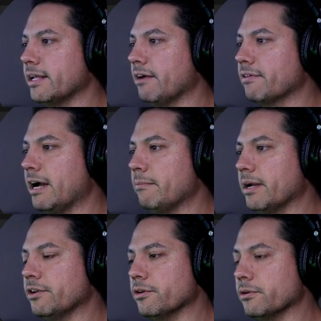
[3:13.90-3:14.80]
I've got
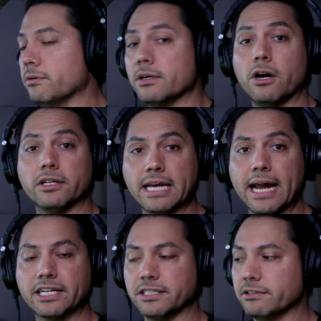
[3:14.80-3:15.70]
my new call to
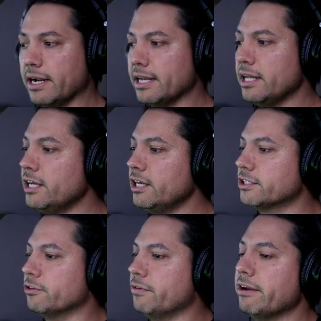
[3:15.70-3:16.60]
action, right?
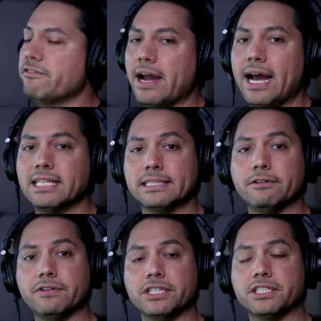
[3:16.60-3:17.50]
So very fast and
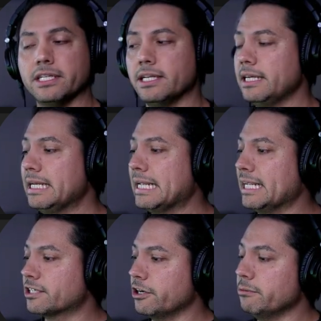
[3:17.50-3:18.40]
efficient
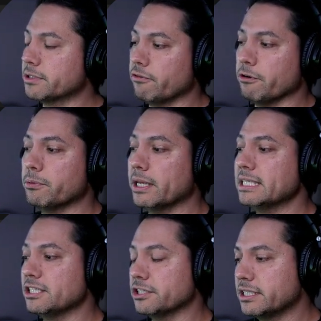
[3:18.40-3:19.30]
in terms of
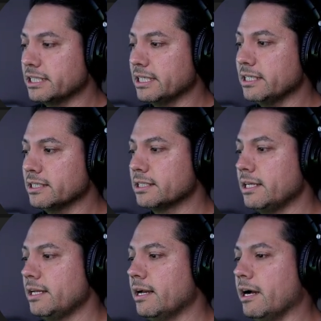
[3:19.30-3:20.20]
replacing your scenes
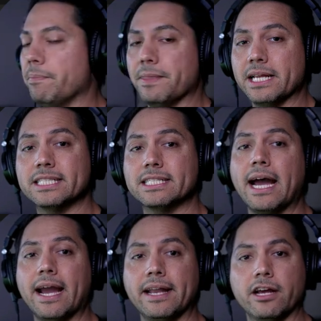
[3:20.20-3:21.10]

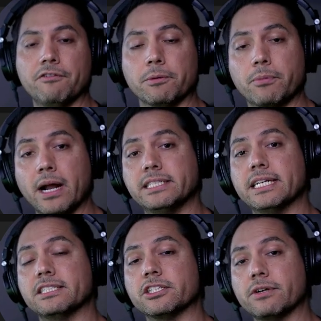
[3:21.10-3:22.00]
inside of your
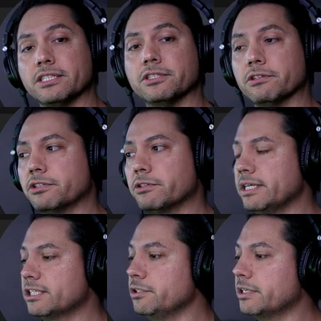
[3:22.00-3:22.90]
projects in Create Studio 3.
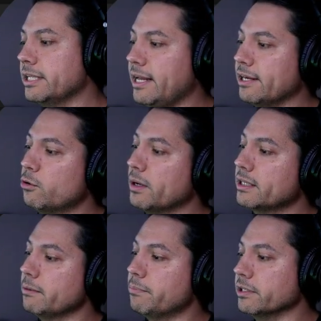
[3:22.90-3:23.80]
So you can then
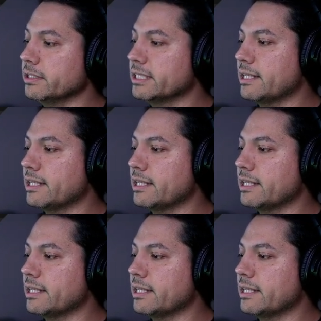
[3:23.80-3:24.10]
quickly build this